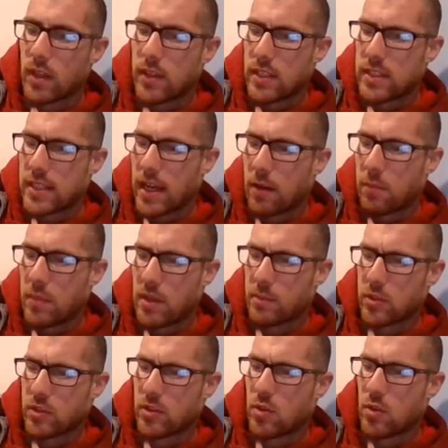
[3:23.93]
The sound
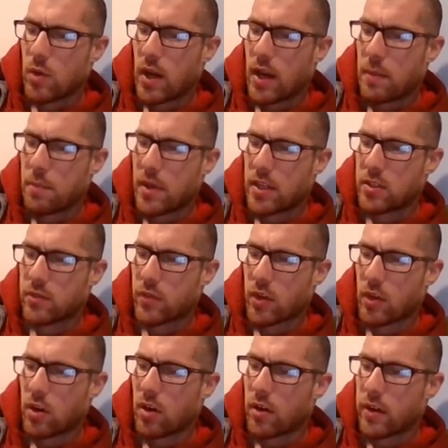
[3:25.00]
beams are too high pitched
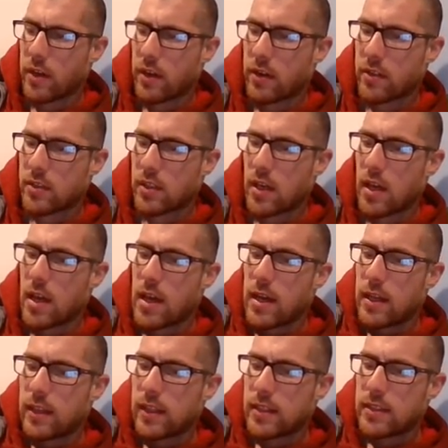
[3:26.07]
for our ears.
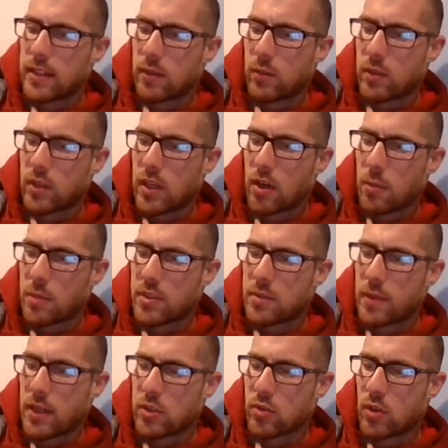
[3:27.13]
Listening with the help of
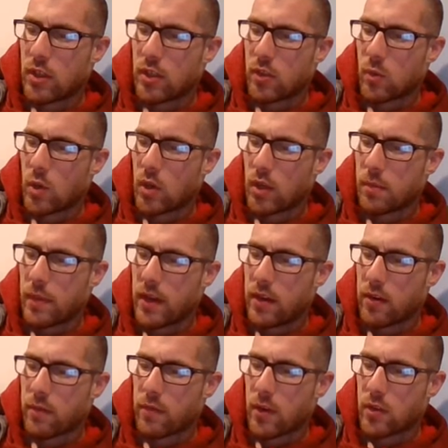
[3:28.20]
special underwater
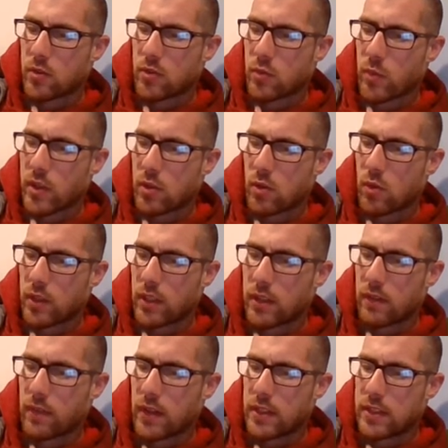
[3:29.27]
microphones and recording
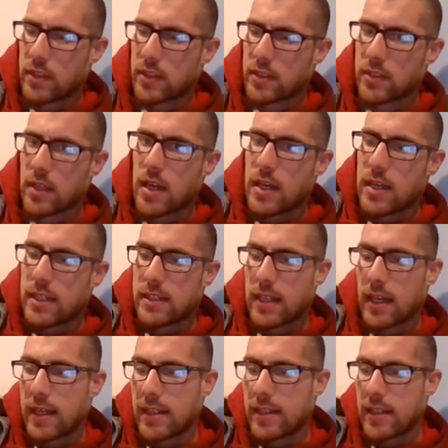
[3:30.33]
devices,
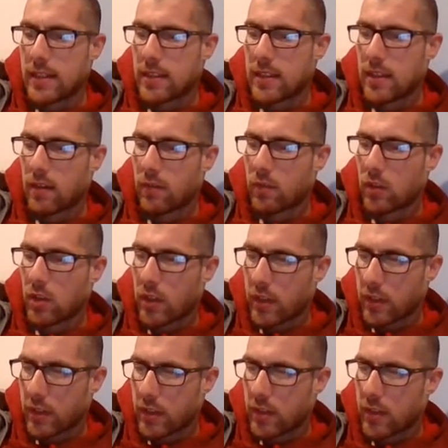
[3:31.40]
scientists have
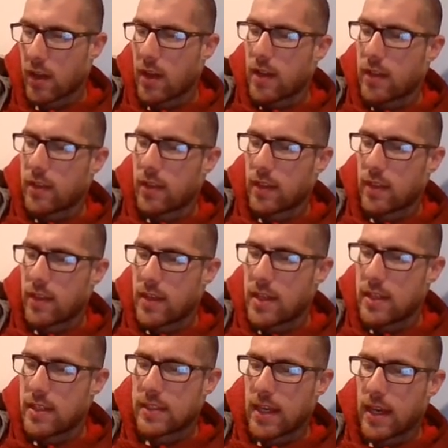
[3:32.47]
learned that
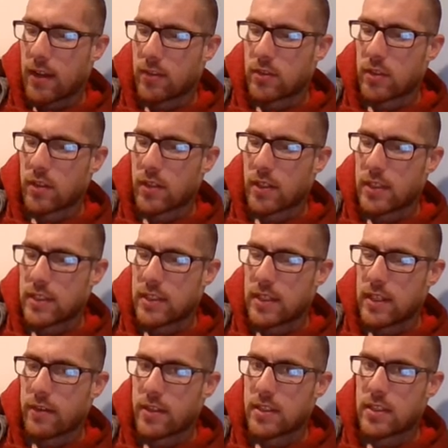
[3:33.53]
these sounds are a
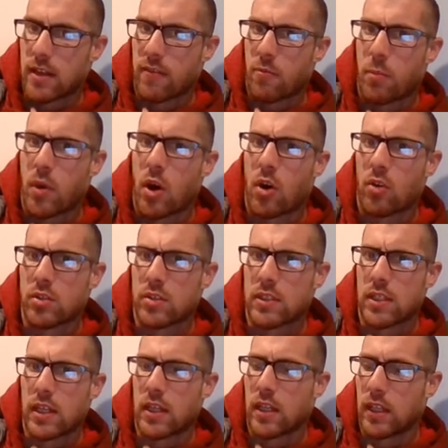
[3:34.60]
series of
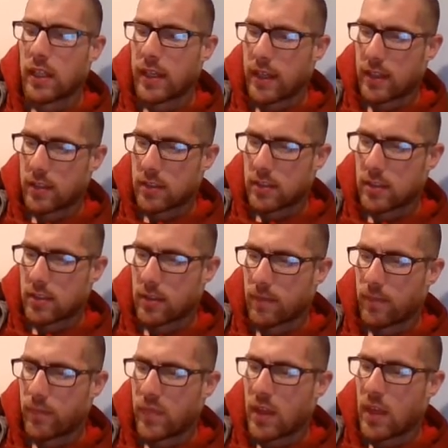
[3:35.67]
pulsed clicks.